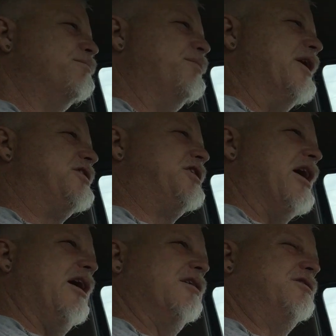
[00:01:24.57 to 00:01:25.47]
Big
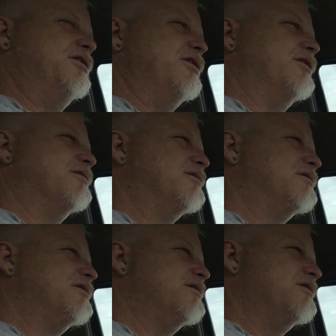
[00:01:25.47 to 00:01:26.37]
shout out to you.
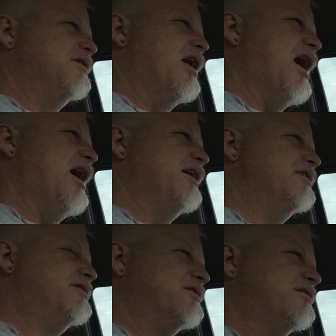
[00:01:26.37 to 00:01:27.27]

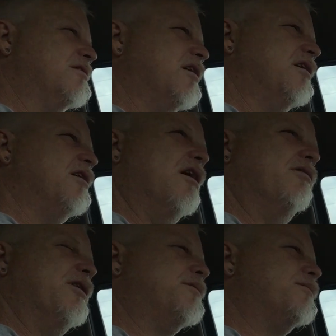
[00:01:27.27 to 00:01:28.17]
Nice. Love it.